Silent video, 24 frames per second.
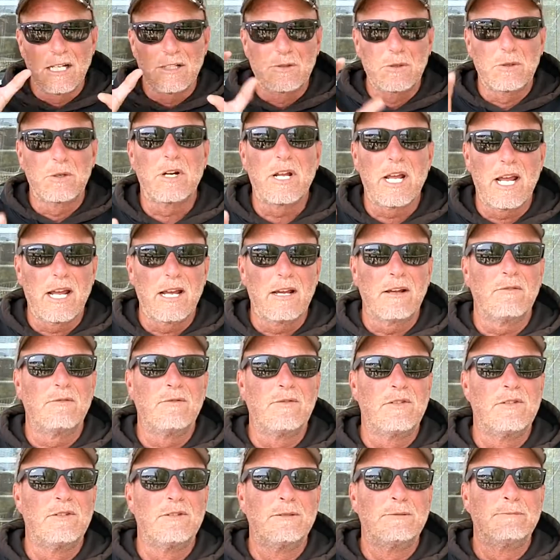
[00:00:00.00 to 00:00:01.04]
I sort of
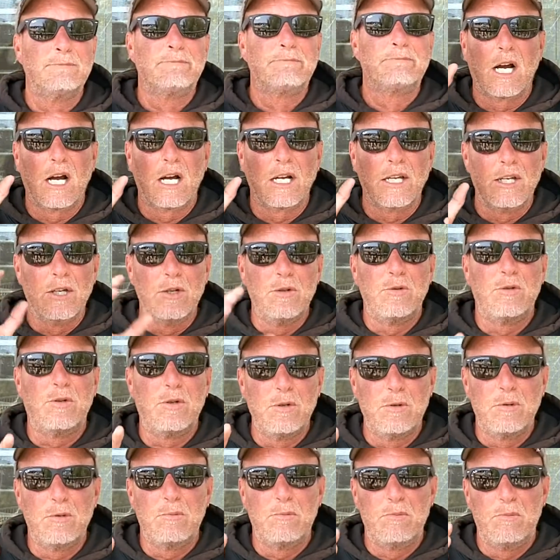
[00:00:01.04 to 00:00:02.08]
have a
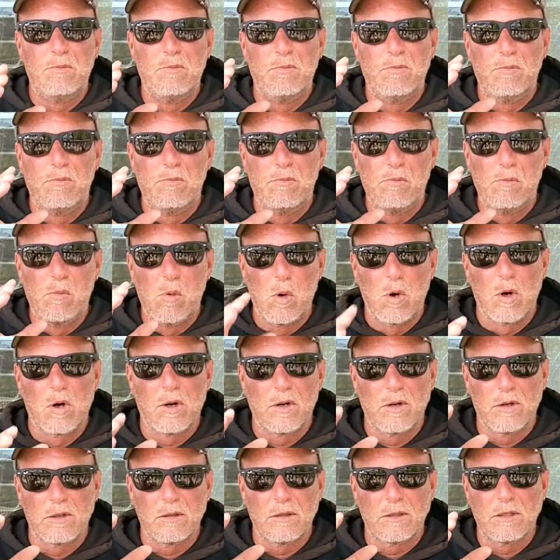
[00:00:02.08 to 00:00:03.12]
YouTube
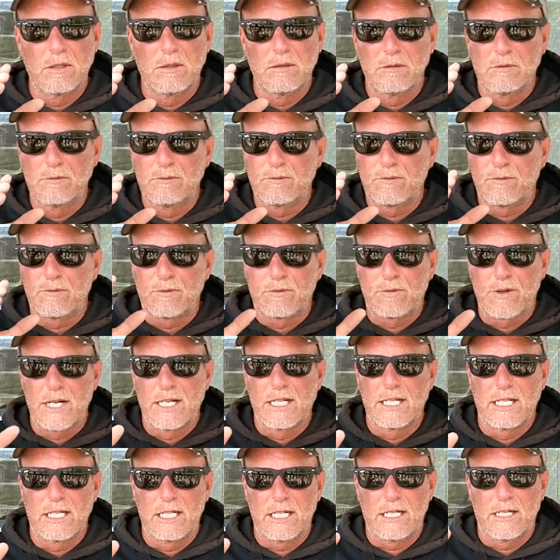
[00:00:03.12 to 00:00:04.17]
more
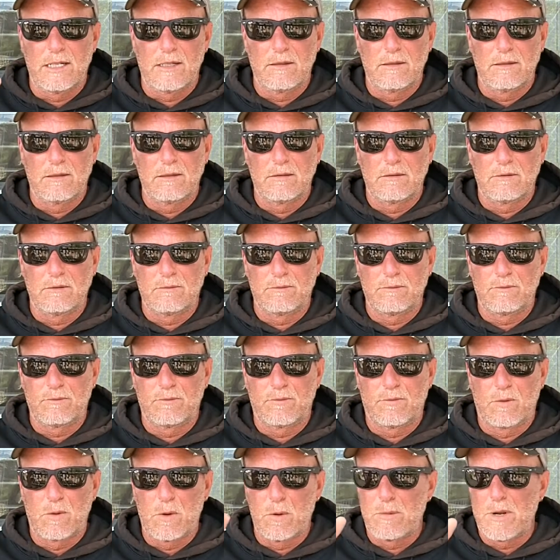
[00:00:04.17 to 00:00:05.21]
friendly
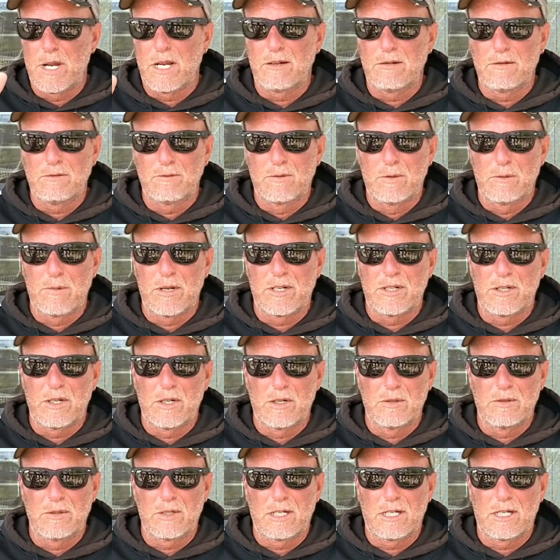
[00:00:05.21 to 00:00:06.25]
format for my
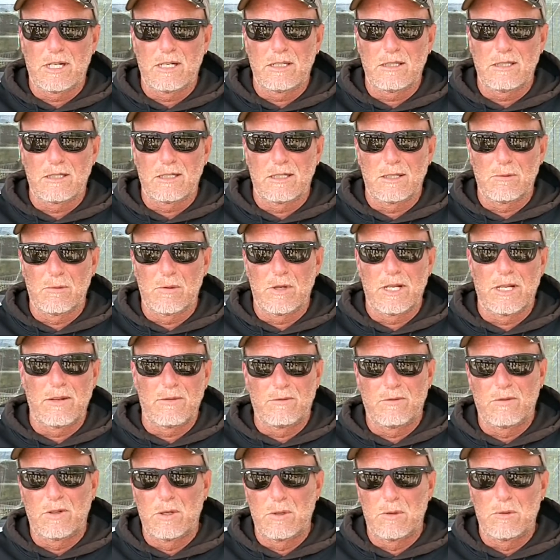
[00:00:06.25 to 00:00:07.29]
shows, I guess, and the way they
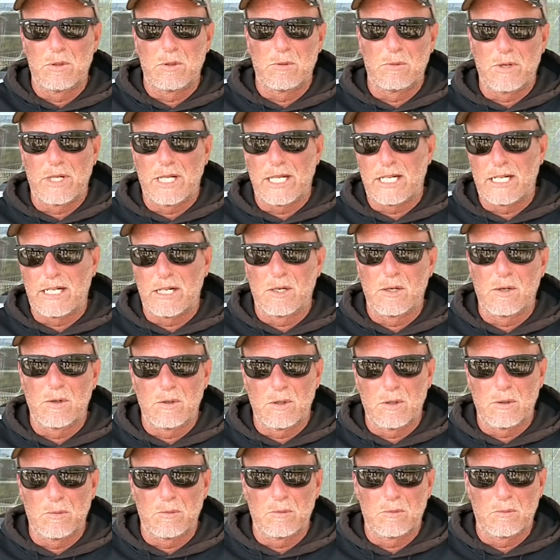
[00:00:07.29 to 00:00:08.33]
flow and the way they go
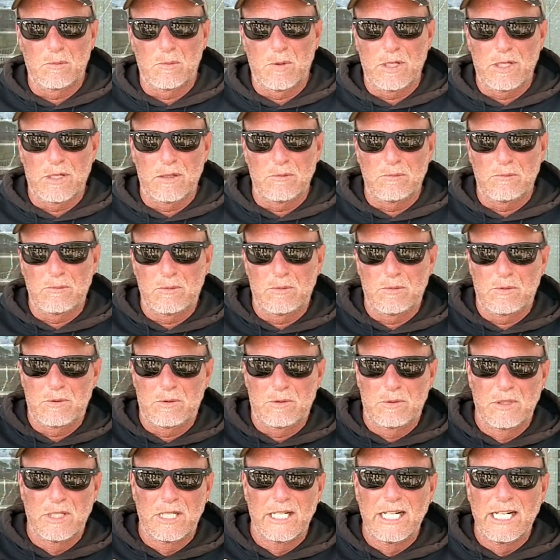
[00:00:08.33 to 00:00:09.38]
and the way they're
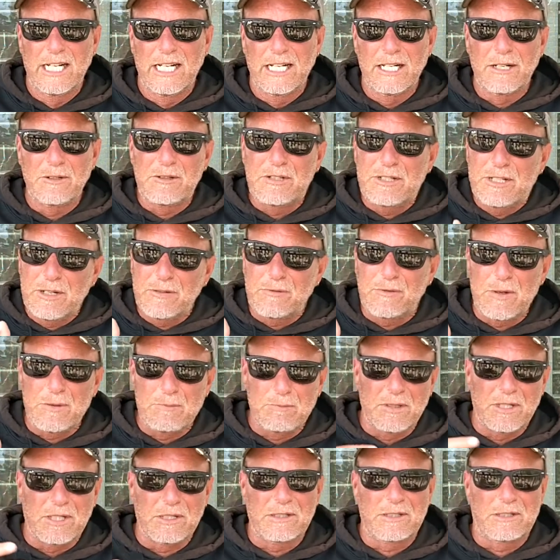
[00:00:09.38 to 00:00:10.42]
they're
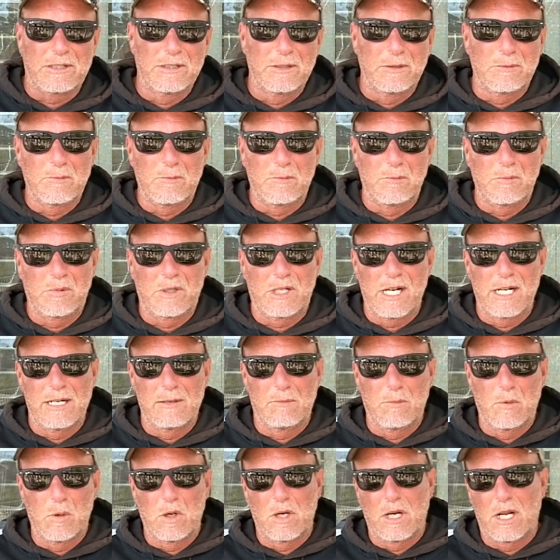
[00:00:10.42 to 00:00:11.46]
different, but they're still kind
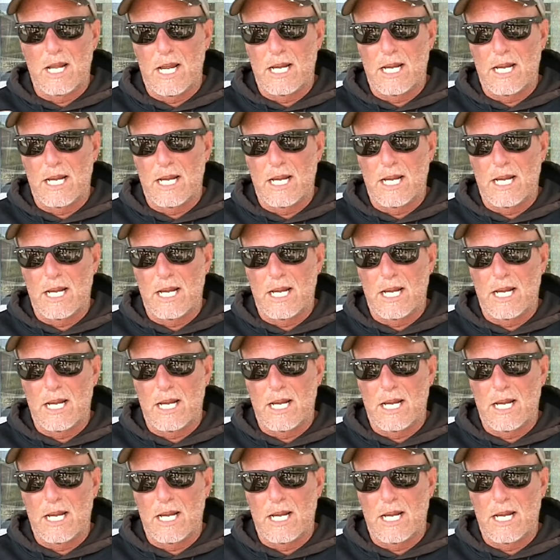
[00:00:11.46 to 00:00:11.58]
of more